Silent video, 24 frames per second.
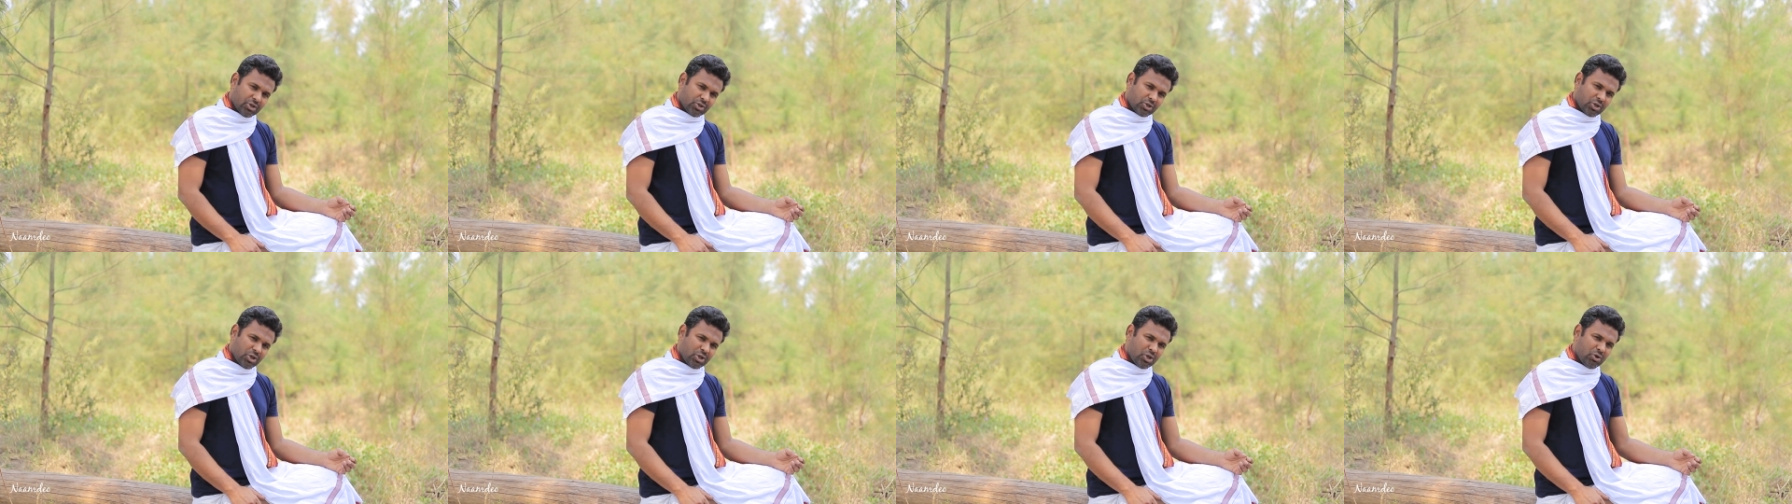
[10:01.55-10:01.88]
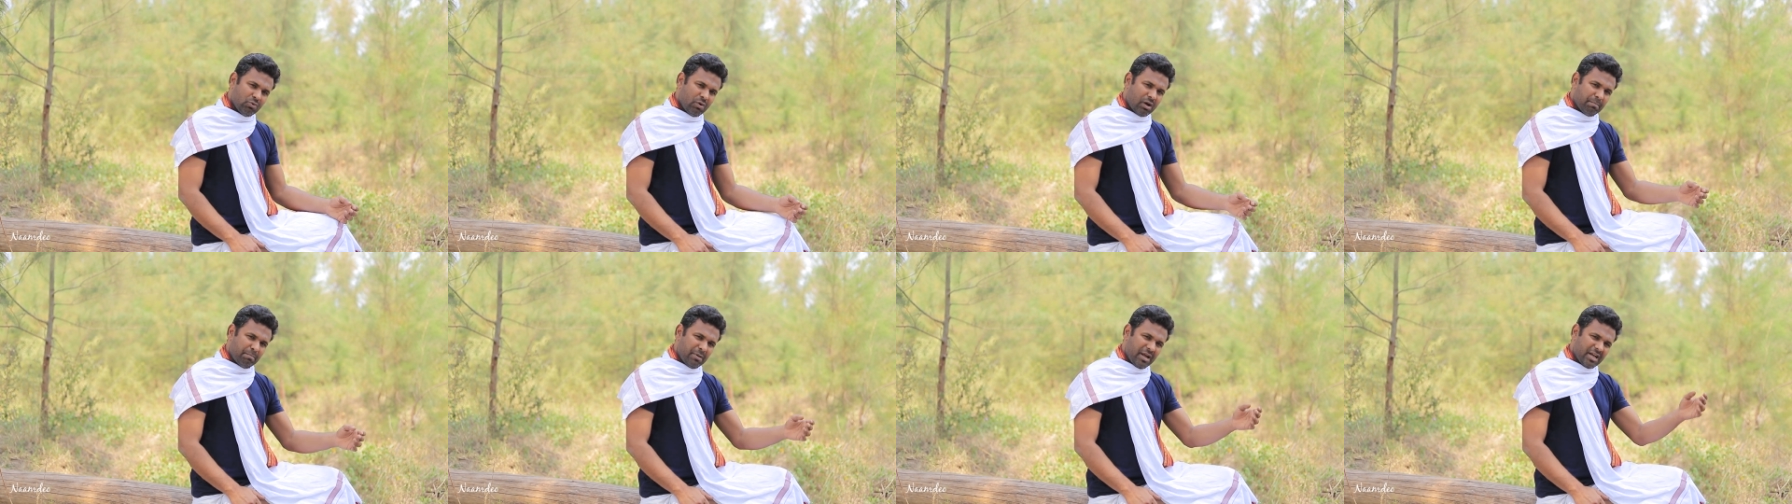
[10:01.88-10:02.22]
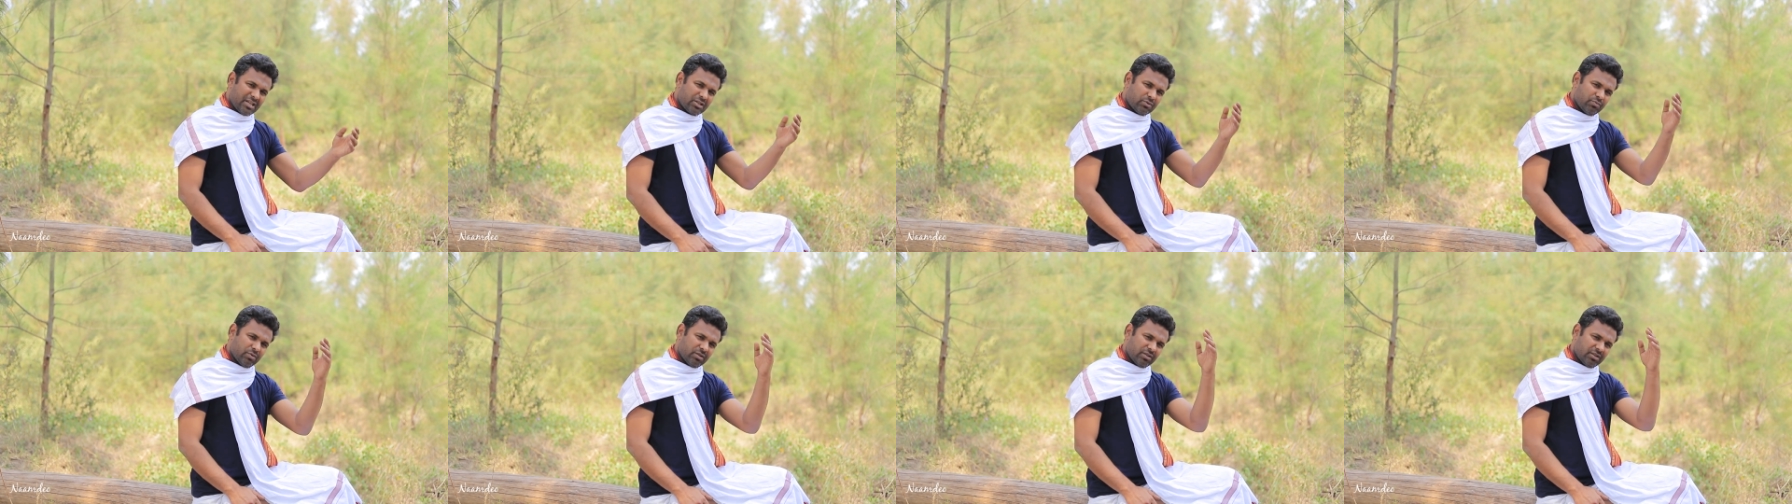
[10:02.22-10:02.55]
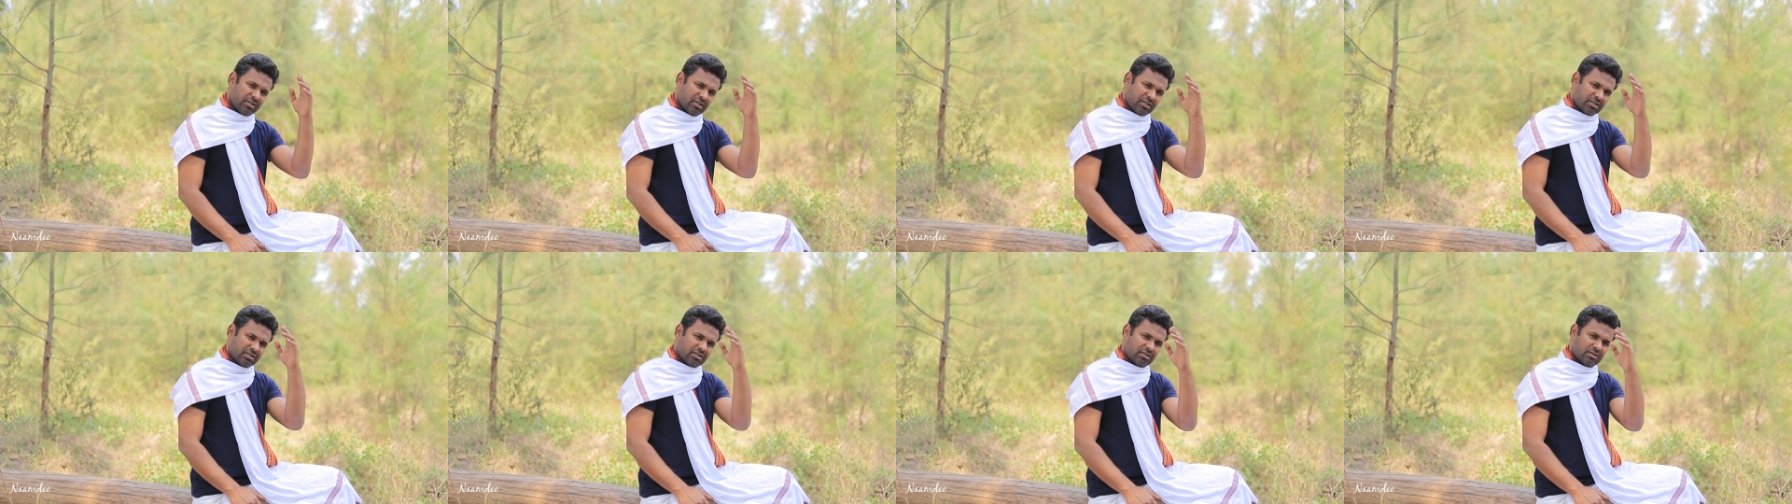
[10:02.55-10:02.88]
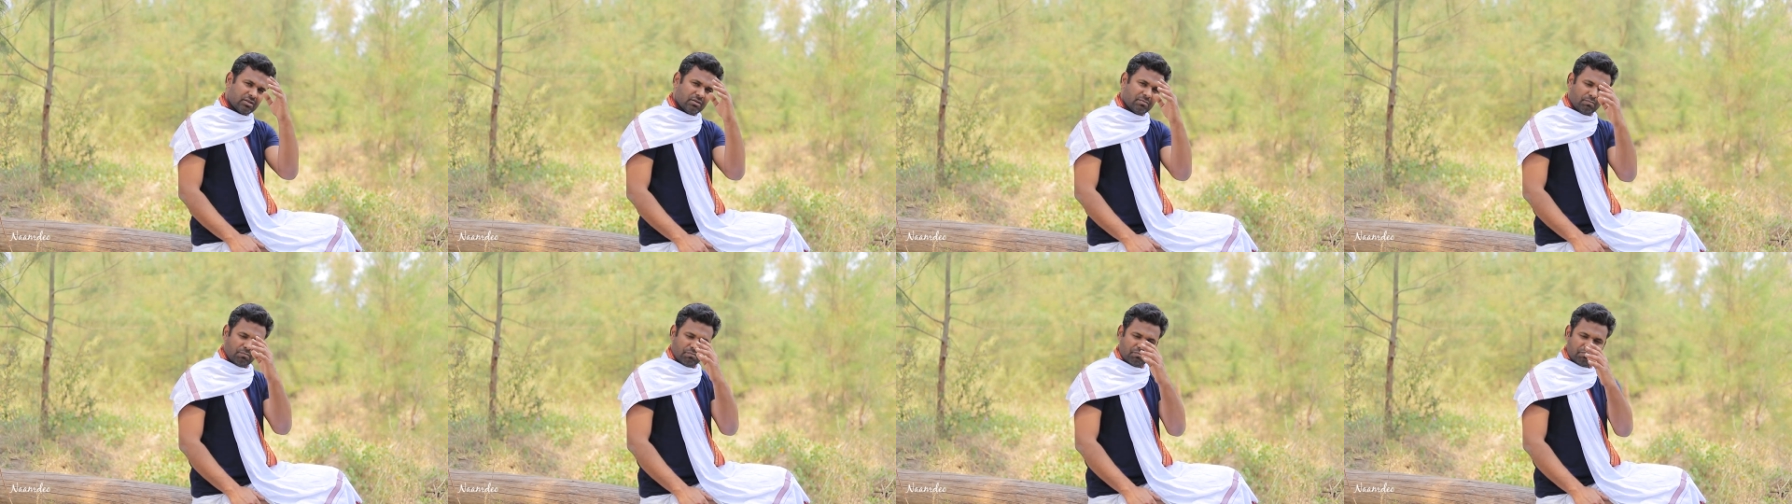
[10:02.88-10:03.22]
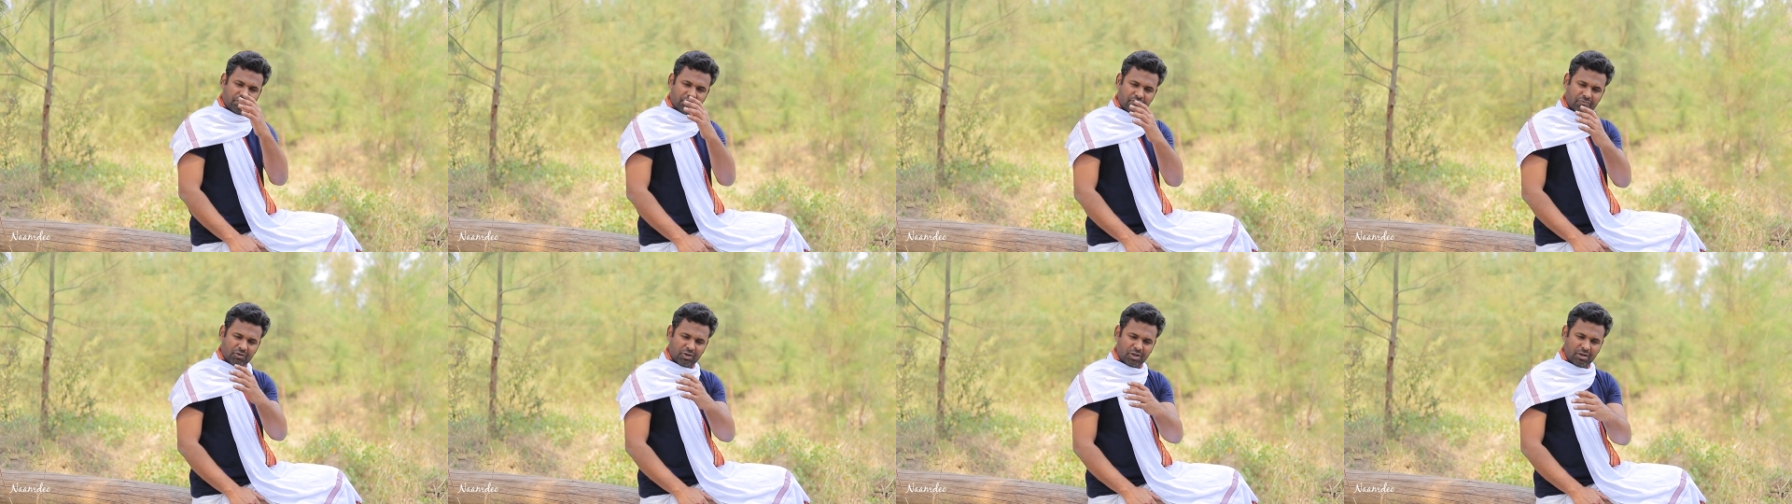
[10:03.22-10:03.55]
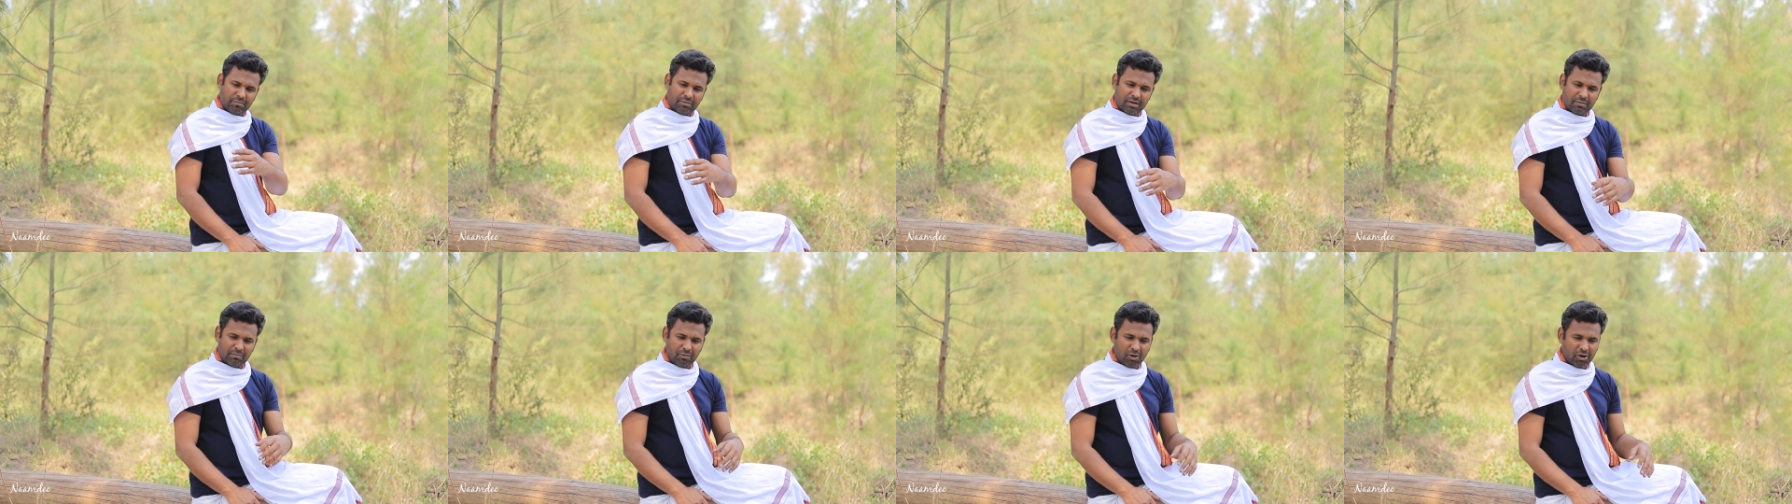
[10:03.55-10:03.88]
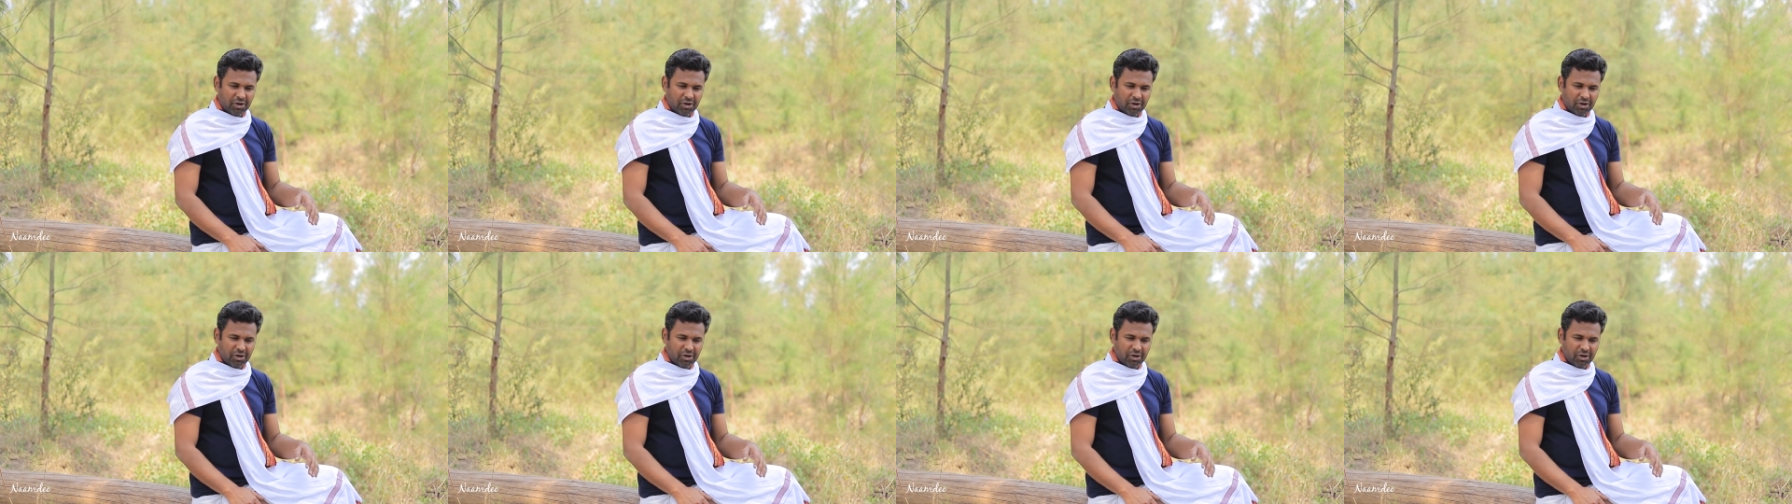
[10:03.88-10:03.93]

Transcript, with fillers: So you are blessed with this human